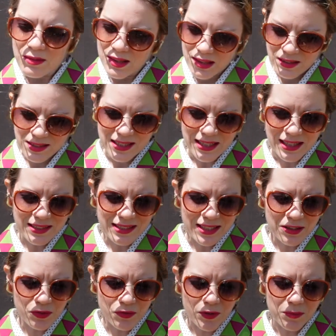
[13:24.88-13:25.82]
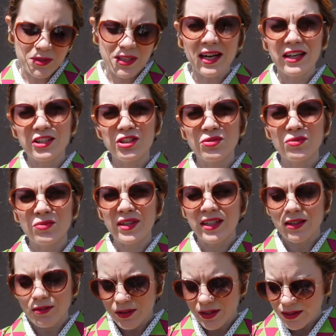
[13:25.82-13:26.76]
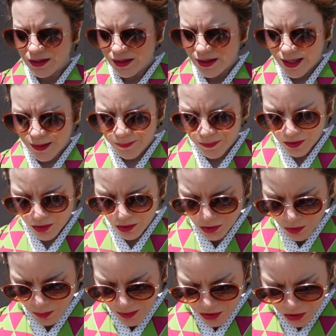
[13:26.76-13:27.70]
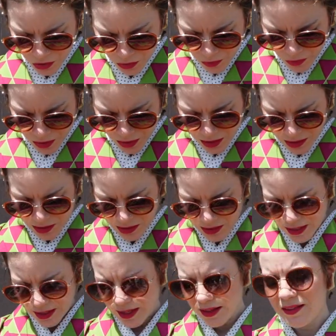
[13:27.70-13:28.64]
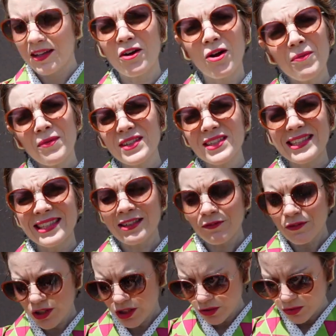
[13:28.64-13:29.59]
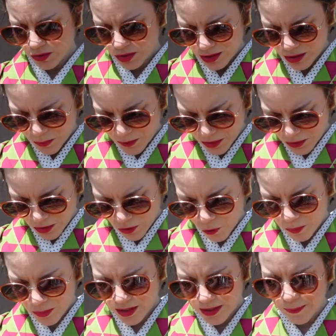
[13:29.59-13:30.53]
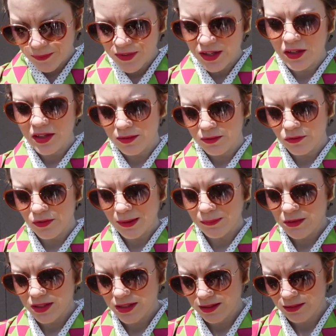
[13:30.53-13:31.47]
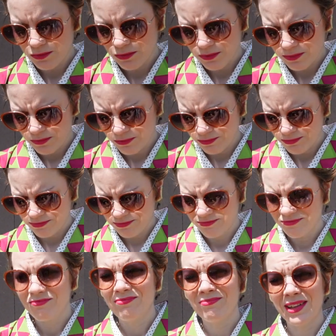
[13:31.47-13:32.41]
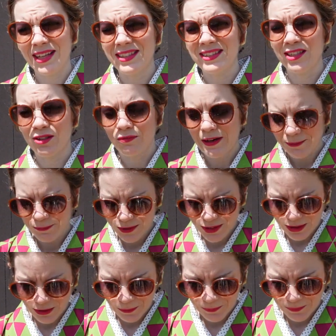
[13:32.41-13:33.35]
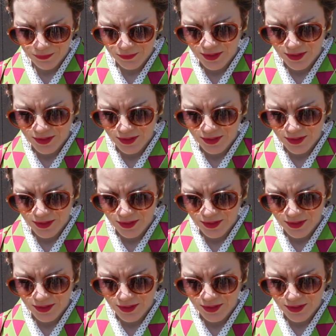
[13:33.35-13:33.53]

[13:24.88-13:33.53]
The seller said it's from Taisho era. I'm not quite sure. And they're obviously never used, so we're going to open it up. They're wrapped in plastic wrap, so...